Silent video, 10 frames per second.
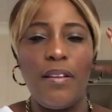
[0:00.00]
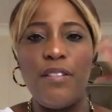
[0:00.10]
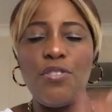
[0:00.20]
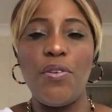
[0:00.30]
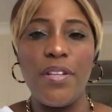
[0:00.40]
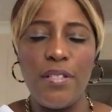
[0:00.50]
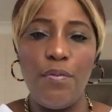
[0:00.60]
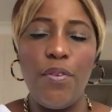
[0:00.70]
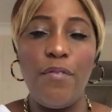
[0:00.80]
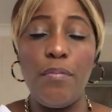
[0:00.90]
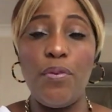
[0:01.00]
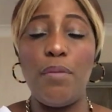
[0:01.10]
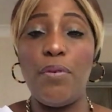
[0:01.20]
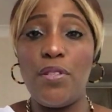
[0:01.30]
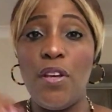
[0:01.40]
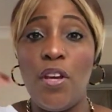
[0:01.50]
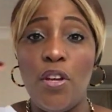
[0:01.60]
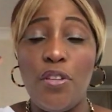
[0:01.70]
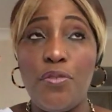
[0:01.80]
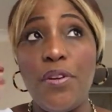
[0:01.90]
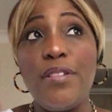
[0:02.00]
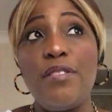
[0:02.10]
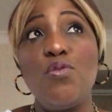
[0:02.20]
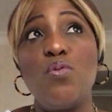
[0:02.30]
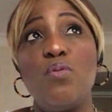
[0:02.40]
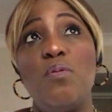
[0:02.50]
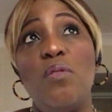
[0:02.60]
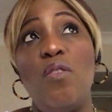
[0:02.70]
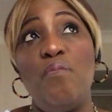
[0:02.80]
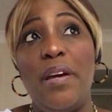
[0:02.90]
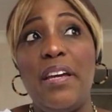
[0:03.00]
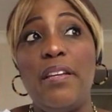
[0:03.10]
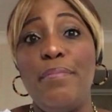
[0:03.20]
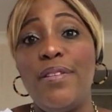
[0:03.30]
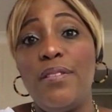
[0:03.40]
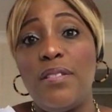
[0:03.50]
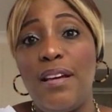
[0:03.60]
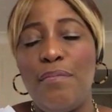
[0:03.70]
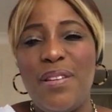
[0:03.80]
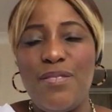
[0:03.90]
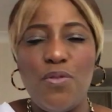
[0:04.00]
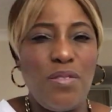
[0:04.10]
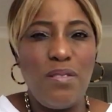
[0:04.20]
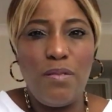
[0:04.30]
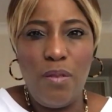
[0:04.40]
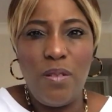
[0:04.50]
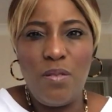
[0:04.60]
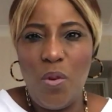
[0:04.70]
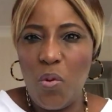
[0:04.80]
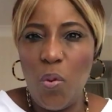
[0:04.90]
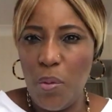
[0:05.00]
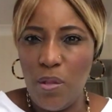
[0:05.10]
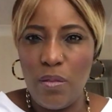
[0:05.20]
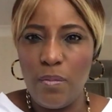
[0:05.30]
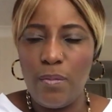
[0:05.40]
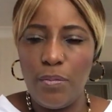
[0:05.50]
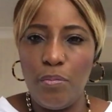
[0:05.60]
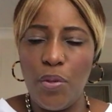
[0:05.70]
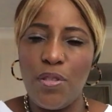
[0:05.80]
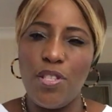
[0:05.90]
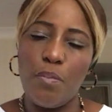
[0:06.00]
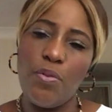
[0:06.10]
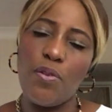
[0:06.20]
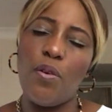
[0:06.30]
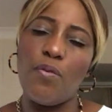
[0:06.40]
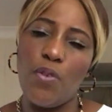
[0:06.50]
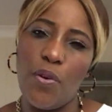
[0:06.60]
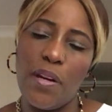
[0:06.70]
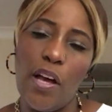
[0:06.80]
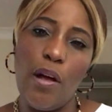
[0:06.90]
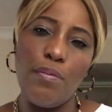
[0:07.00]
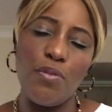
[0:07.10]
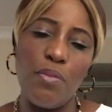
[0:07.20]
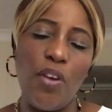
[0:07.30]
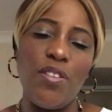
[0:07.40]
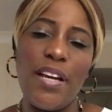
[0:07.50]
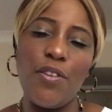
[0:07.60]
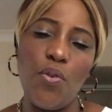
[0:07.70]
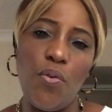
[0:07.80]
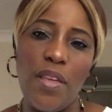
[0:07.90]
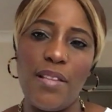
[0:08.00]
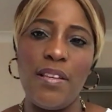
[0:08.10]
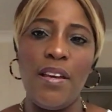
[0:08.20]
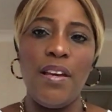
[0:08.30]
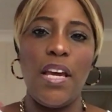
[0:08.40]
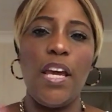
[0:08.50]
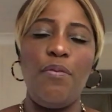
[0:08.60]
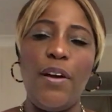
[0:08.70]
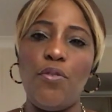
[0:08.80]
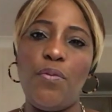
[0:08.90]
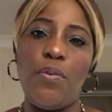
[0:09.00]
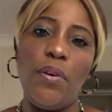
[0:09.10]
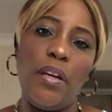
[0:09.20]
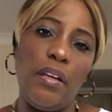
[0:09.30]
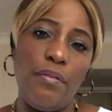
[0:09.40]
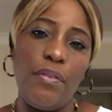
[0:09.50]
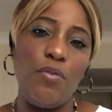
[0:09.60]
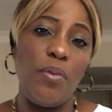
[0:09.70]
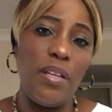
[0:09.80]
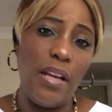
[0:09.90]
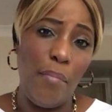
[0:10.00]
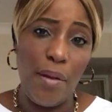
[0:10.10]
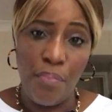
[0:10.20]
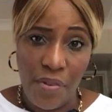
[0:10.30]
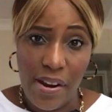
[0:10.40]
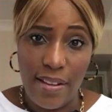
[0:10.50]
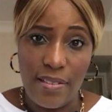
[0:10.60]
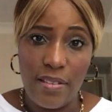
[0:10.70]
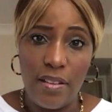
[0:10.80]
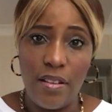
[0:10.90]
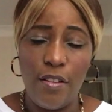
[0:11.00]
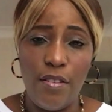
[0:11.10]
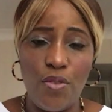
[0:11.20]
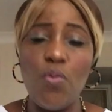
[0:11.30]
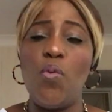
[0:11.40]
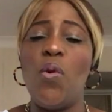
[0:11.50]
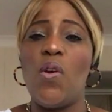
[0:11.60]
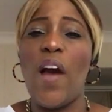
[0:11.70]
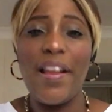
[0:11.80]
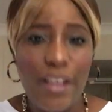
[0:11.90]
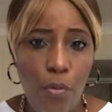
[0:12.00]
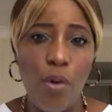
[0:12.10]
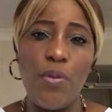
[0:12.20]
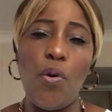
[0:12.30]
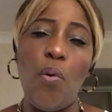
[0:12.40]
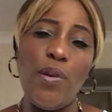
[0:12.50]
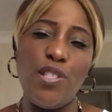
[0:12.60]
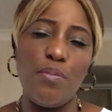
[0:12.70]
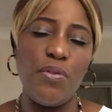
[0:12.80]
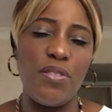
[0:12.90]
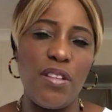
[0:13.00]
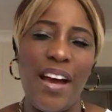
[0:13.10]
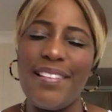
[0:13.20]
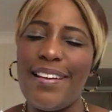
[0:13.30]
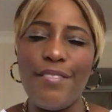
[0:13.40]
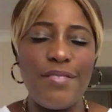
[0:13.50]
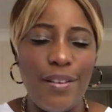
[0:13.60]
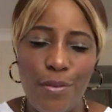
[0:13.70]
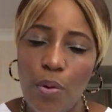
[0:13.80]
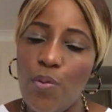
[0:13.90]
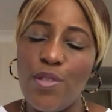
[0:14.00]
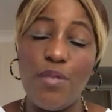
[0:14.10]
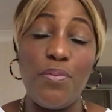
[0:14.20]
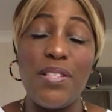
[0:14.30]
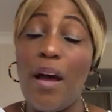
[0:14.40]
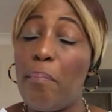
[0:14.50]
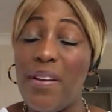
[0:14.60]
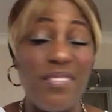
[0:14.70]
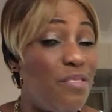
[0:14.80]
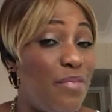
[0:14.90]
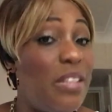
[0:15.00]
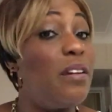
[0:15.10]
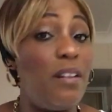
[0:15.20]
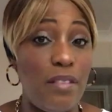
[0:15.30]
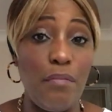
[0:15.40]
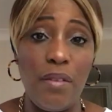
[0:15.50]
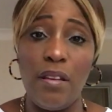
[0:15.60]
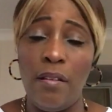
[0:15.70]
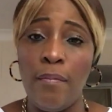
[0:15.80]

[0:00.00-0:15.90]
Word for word: It's not easy for everybody, but it's not easy to love my enemies and bless those. It's not, it's not normal. But the Spirit of God helps because I know that if I don't forgive, it will hinder my prayers. So I then work with the Holy Spirit. I then tell the Holy Spirit, that person really hurt me.